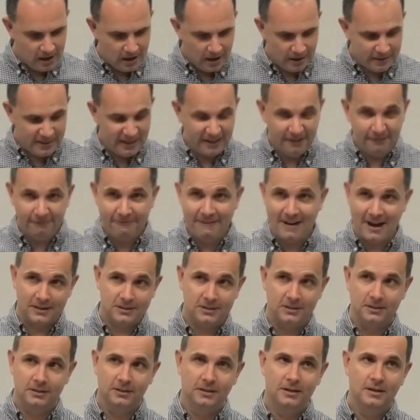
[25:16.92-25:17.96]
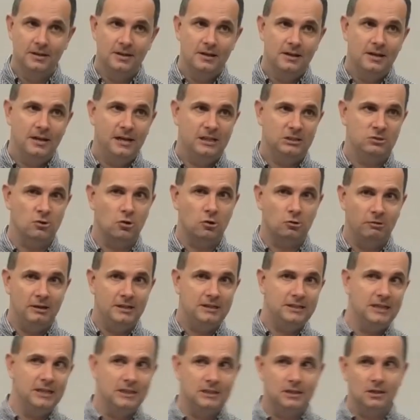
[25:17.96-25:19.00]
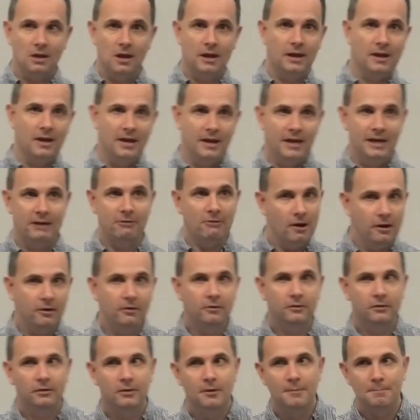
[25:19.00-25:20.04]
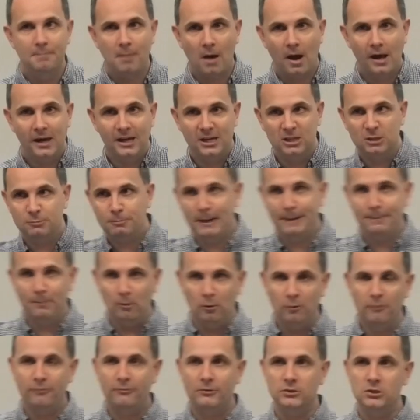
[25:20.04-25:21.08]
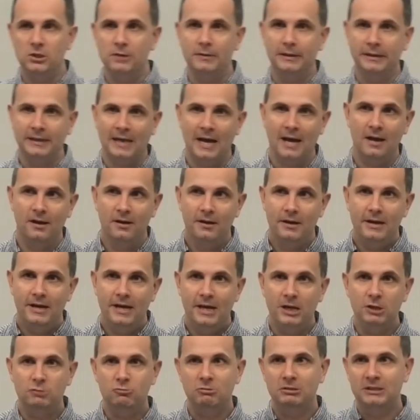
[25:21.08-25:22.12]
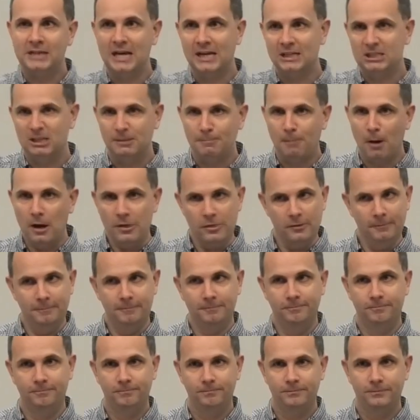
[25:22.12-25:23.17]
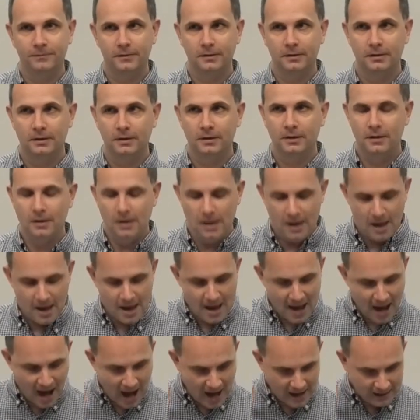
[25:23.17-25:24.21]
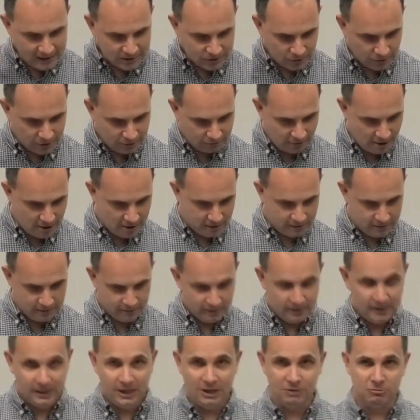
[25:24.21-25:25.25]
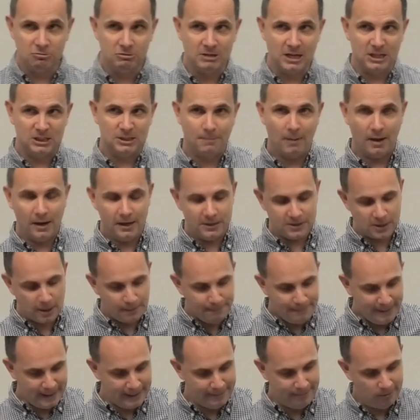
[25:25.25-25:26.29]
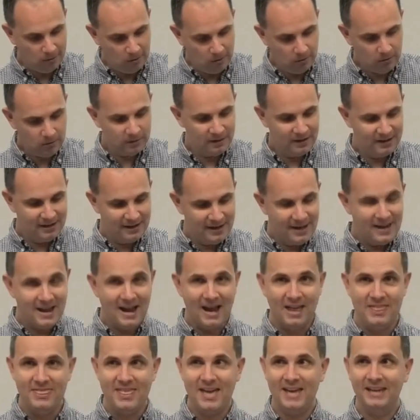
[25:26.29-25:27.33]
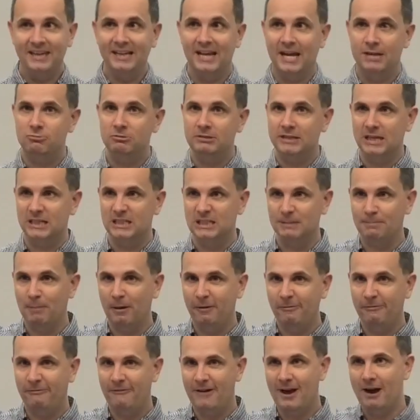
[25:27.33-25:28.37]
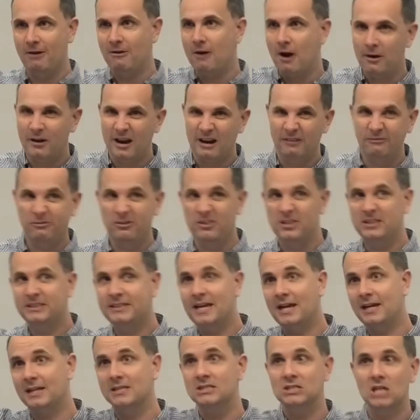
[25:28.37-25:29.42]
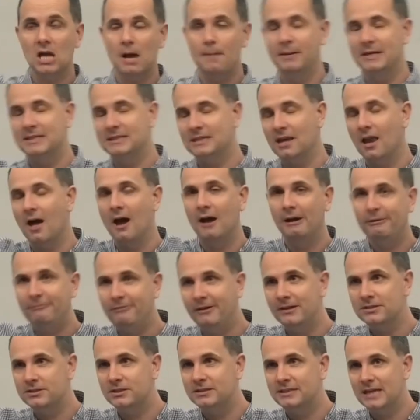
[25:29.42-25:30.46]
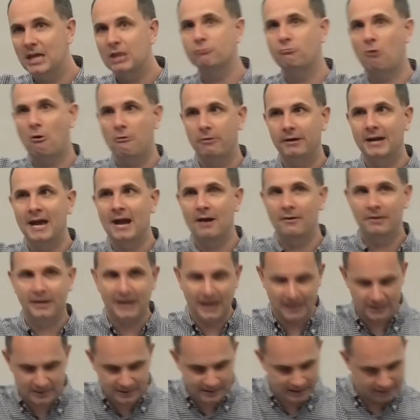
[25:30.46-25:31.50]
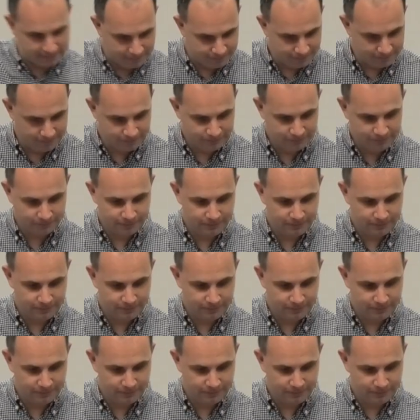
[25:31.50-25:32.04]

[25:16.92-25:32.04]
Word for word: And then, in fact, he's not greeted like a hero by his people for doing that. He's rejected by them. And he's on the run. He's rejected by his own people. And then he gets rejected by Pharaoh. And for the second time in his life, he has a death warrant out against him.